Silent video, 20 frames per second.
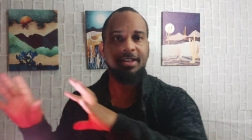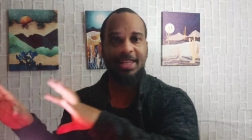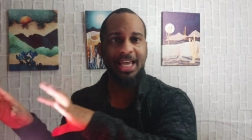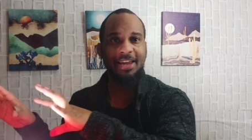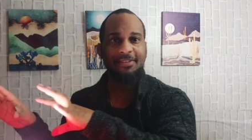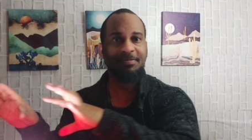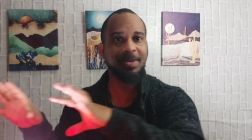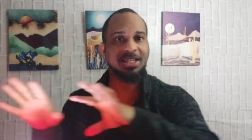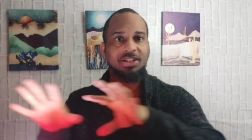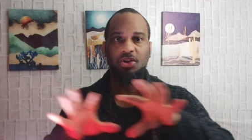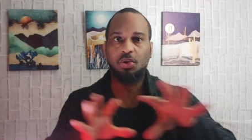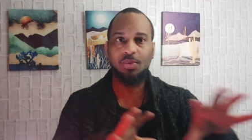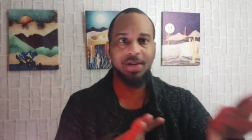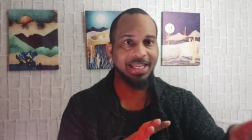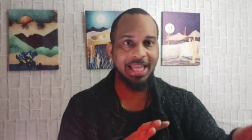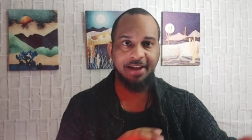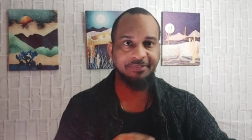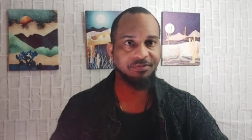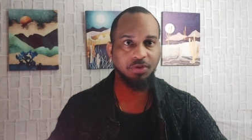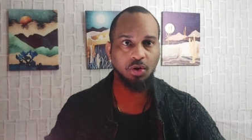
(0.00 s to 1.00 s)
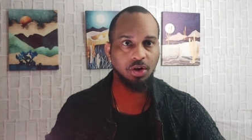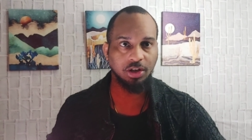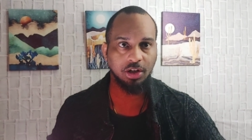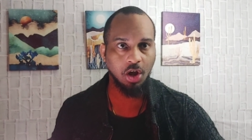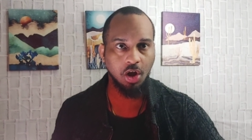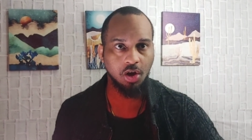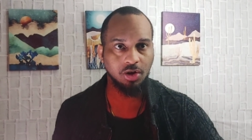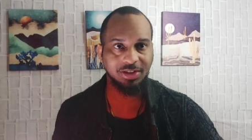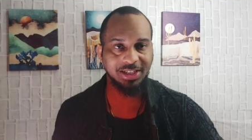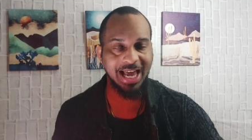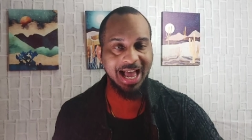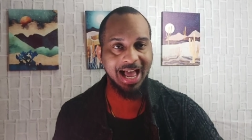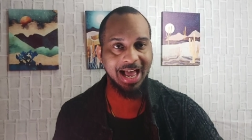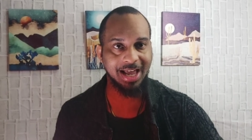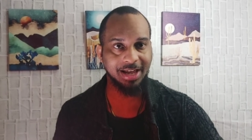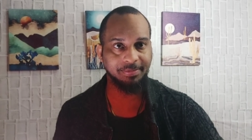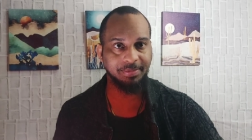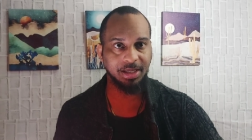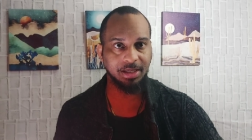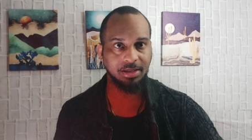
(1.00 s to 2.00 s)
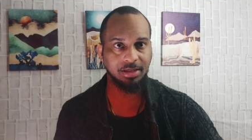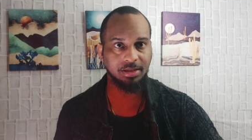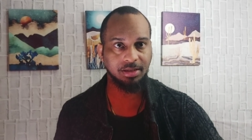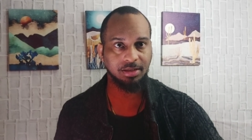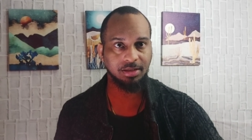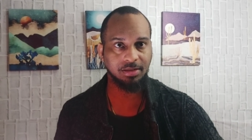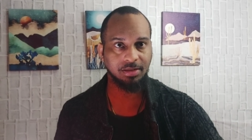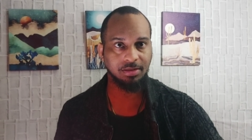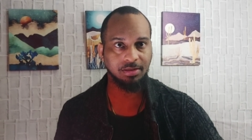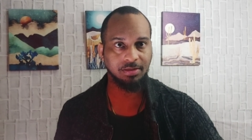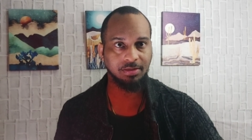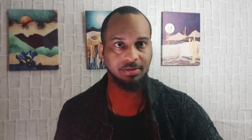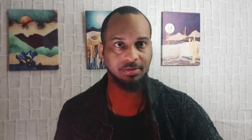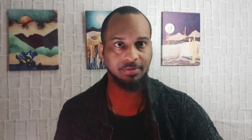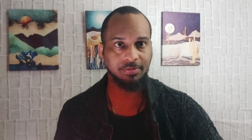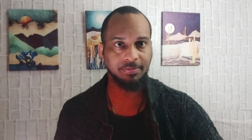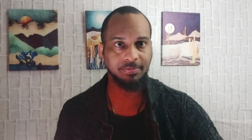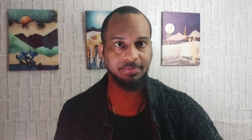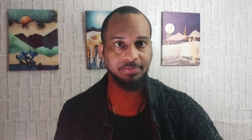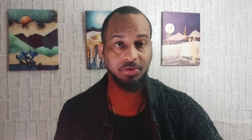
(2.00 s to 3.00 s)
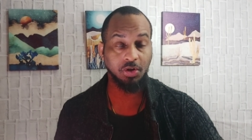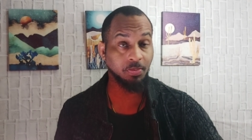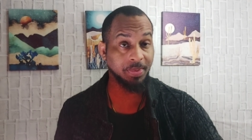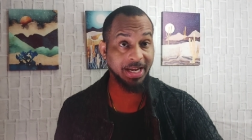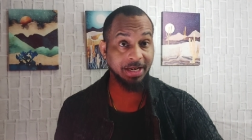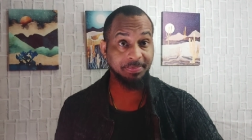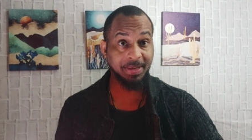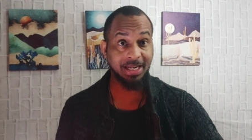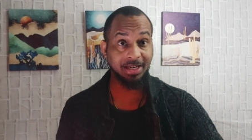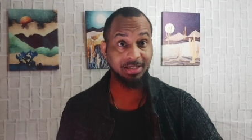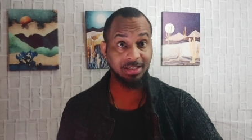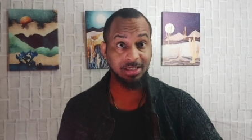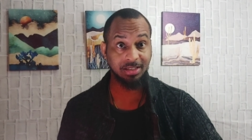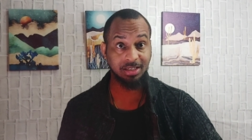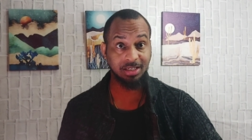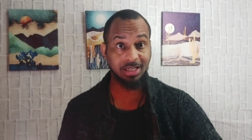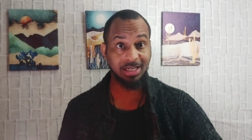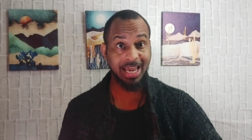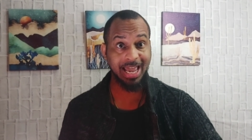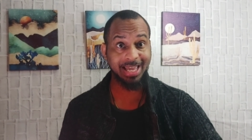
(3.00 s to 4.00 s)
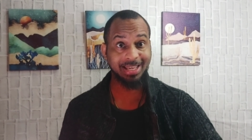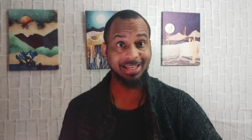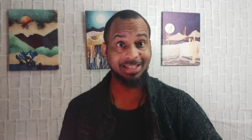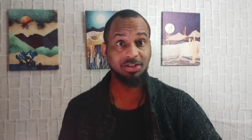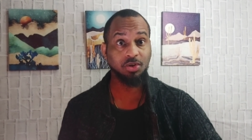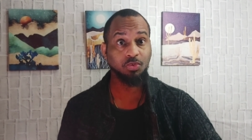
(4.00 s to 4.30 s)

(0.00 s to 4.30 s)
They've been doing that for a long time. Nobody paid attention to that?